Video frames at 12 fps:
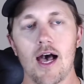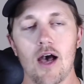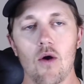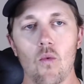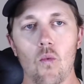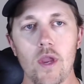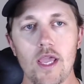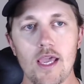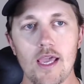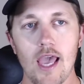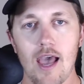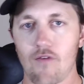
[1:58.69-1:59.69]

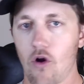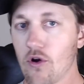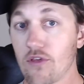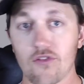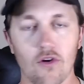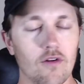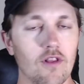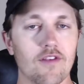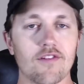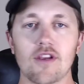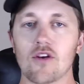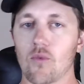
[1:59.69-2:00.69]
we have already started
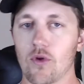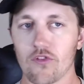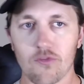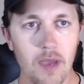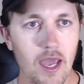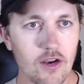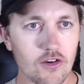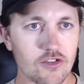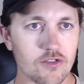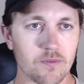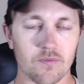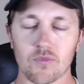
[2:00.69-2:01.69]
listening to Real
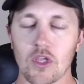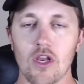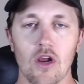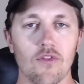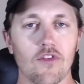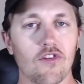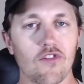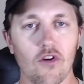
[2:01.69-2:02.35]
Spanish. You know, this is our